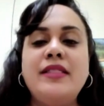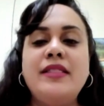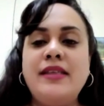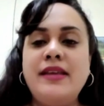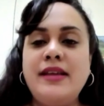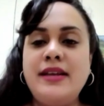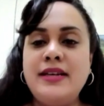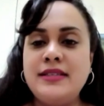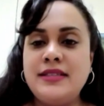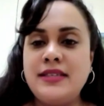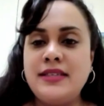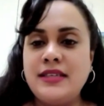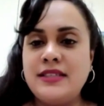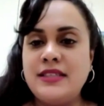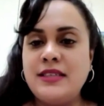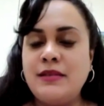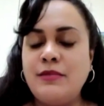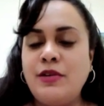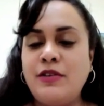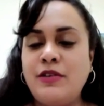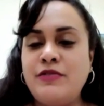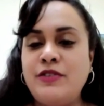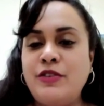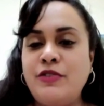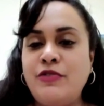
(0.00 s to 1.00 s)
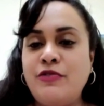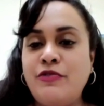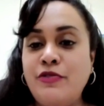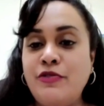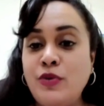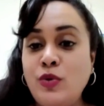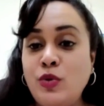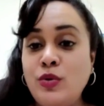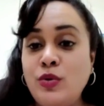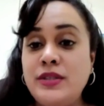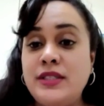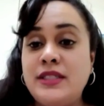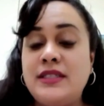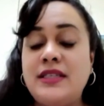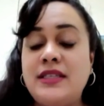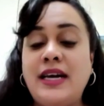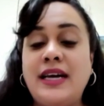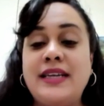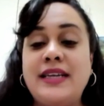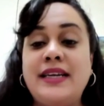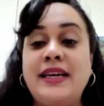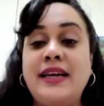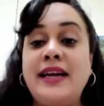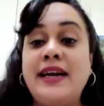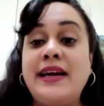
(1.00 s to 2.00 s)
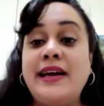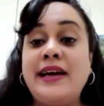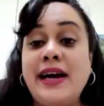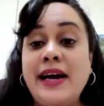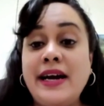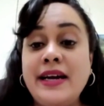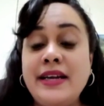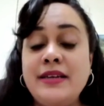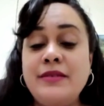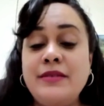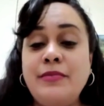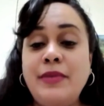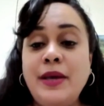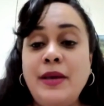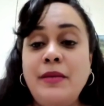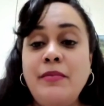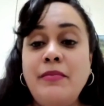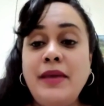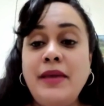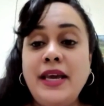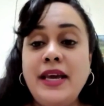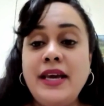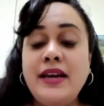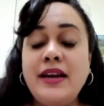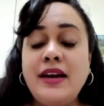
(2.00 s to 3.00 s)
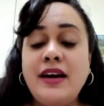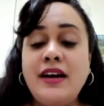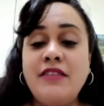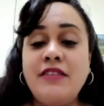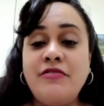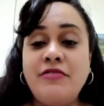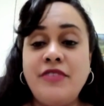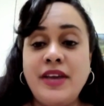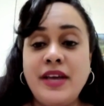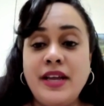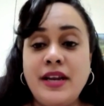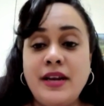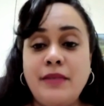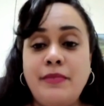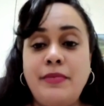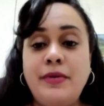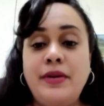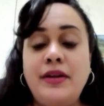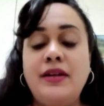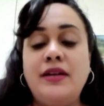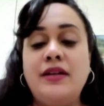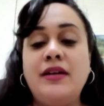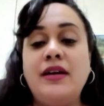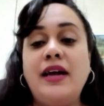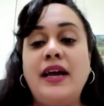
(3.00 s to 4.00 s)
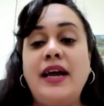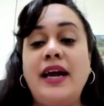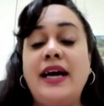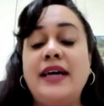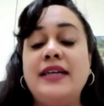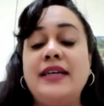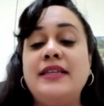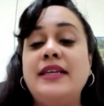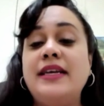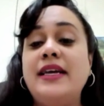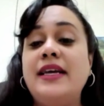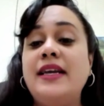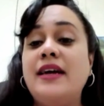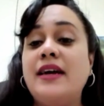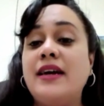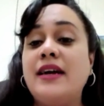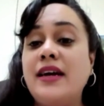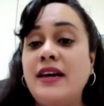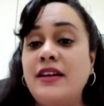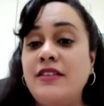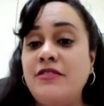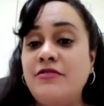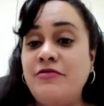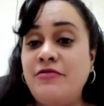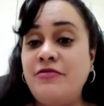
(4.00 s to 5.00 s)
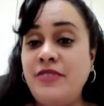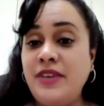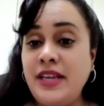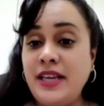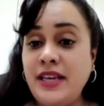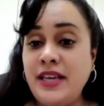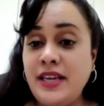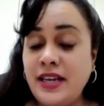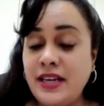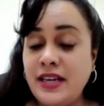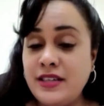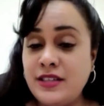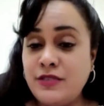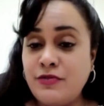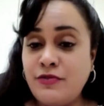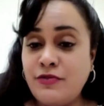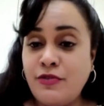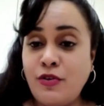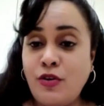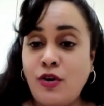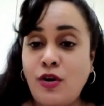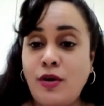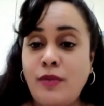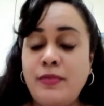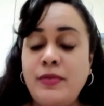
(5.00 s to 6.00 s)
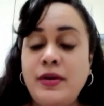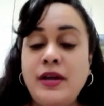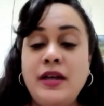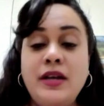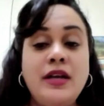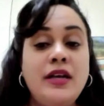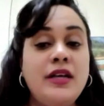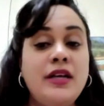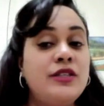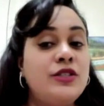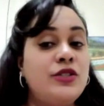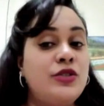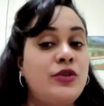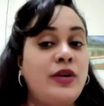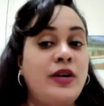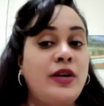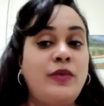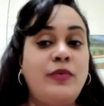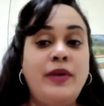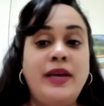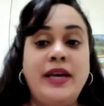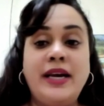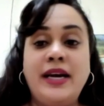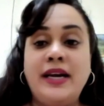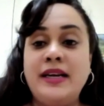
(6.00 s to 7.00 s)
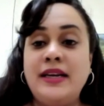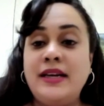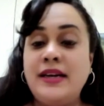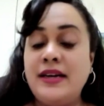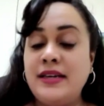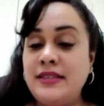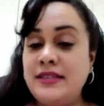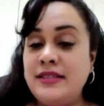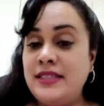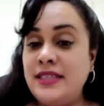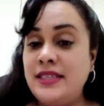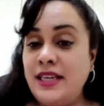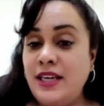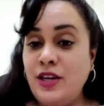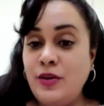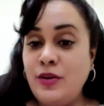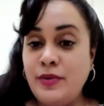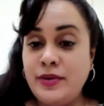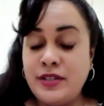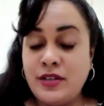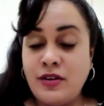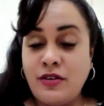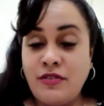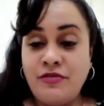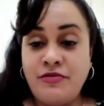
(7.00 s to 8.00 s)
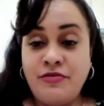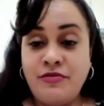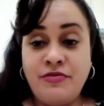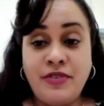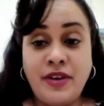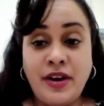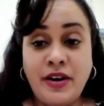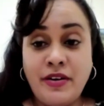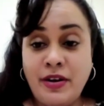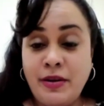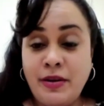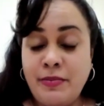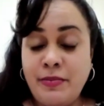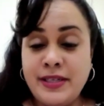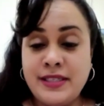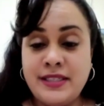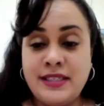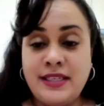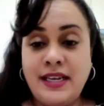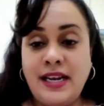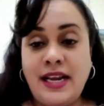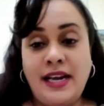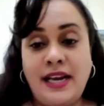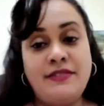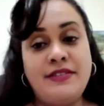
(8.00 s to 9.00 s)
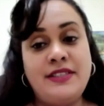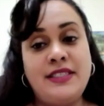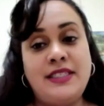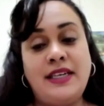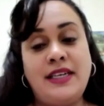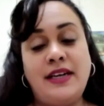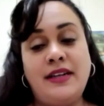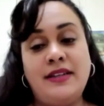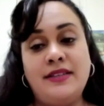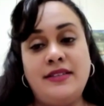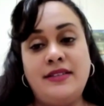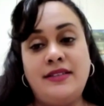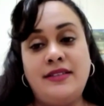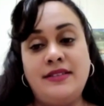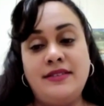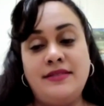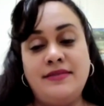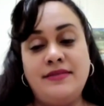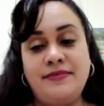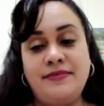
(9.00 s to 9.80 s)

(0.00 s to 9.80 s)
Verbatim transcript: These are some of the foods that can be made available and in a convenient form so that we can continue with our very busy lifestyles.